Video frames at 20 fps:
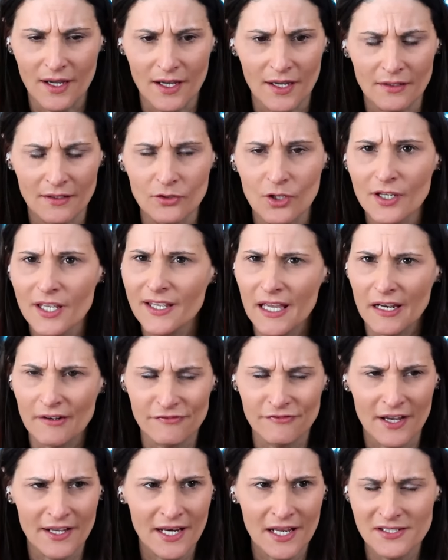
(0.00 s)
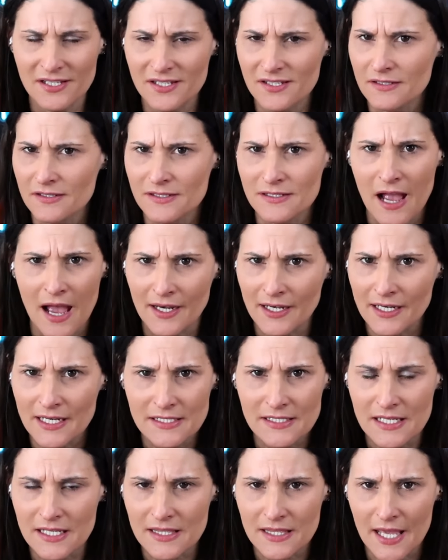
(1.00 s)
Uh, looking at finances is not an
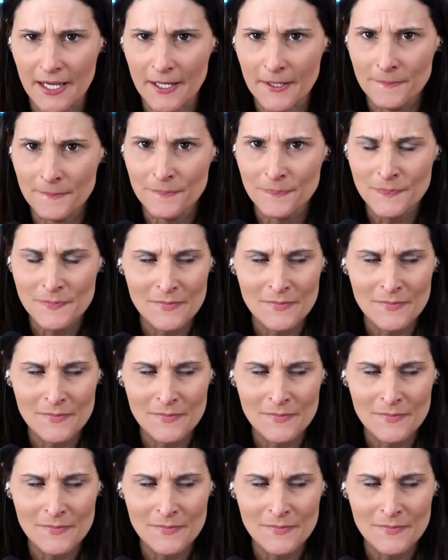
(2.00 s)
easy thing.